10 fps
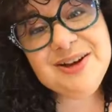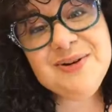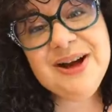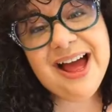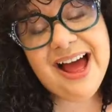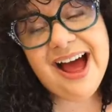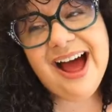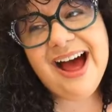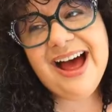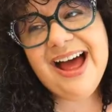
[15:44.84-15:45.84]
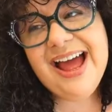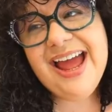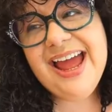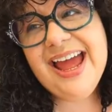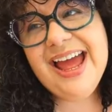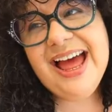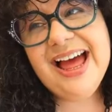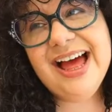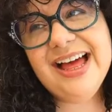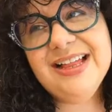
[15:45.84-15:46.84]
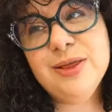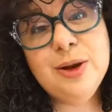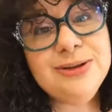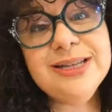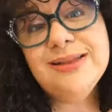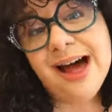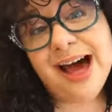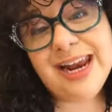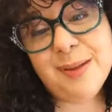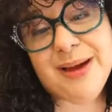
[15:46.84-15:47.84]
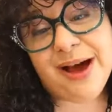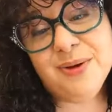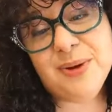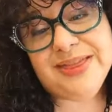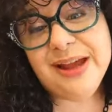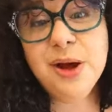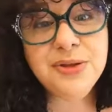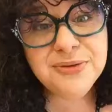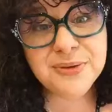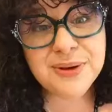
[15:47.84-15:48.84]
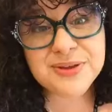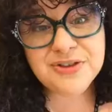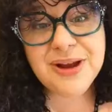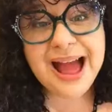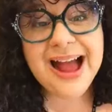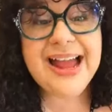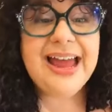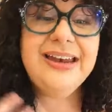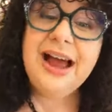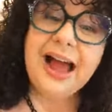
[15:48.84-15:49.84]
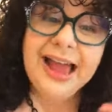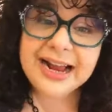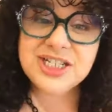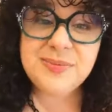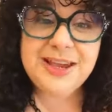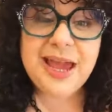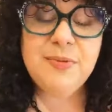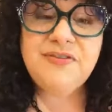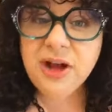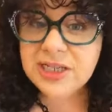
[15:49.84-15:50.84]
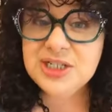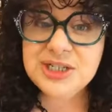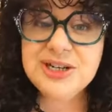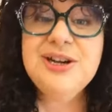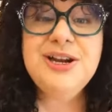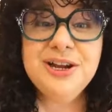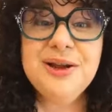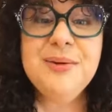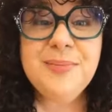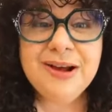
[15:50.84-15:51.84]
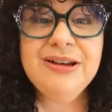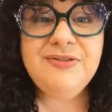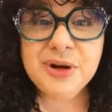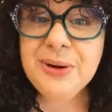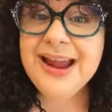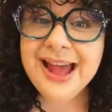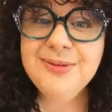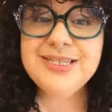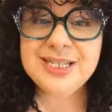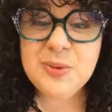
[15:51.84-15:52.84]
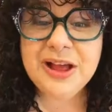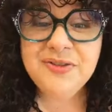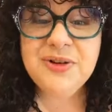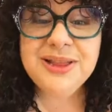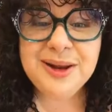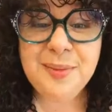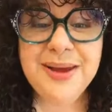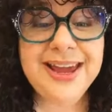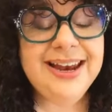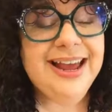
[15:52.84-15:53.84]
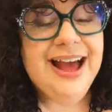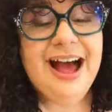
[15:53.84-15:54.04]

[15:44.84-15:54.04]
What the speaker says: know, I learned a lot about what they go through on the track, and I actually became a foster parent for greyhounds as well for a little bit.